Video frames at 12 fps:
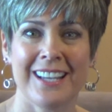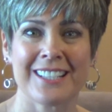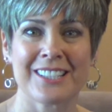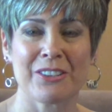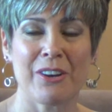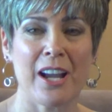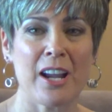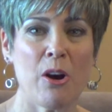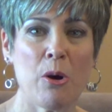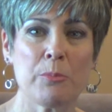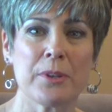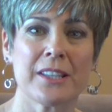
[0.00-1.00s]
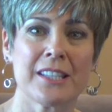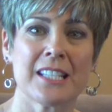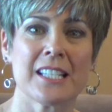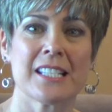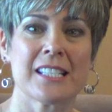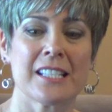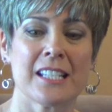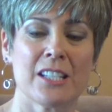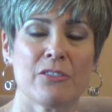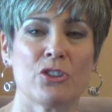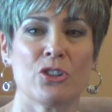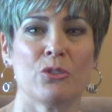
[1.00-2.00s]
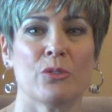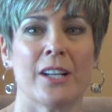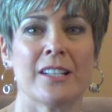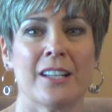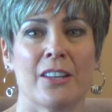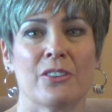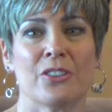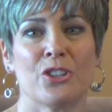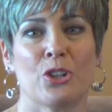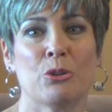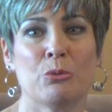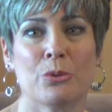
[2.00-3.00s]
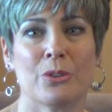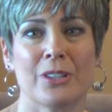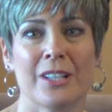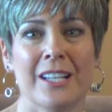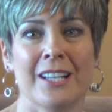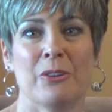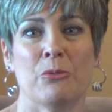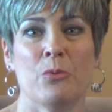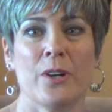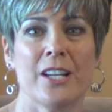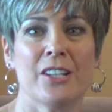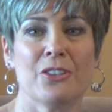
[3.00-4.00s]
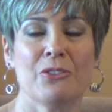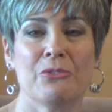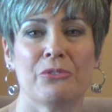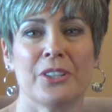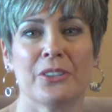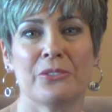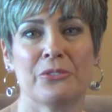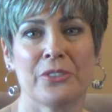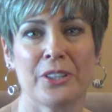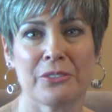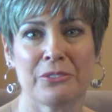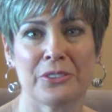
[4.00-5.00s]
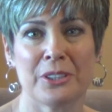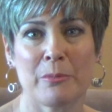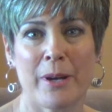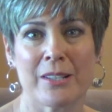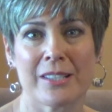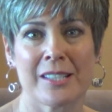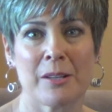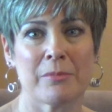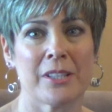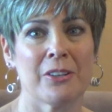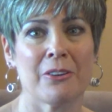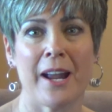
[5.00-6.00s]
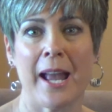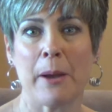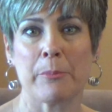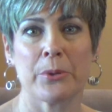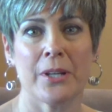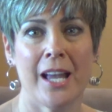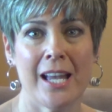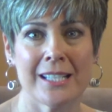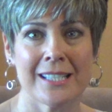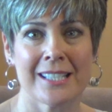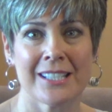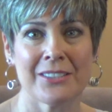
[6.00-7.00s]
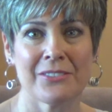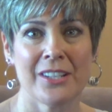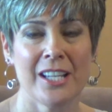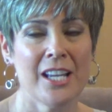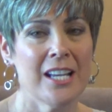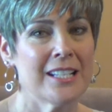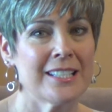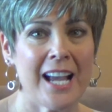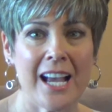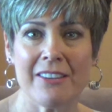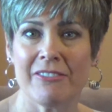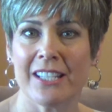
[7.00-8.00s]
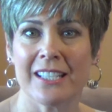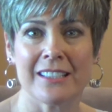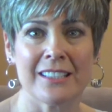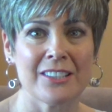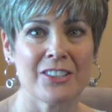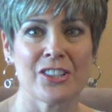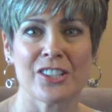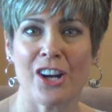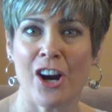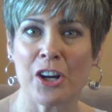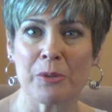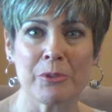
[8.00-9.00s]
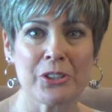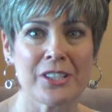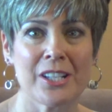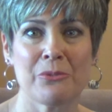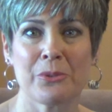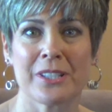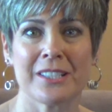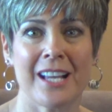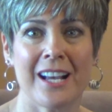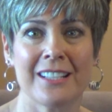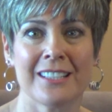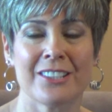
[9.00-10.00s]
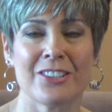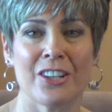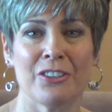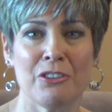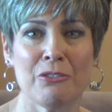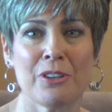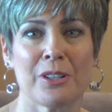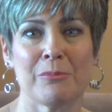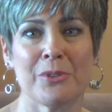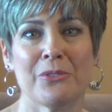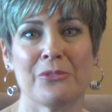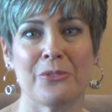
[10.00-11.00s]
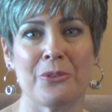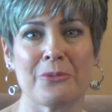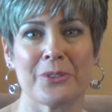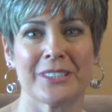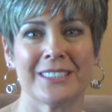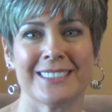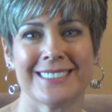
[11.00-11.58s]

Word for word: And so I hope that this gives you another tool. When you feel fearful about something or apprehensive, dive in. Just arm yourself with knowledge and you can move forward.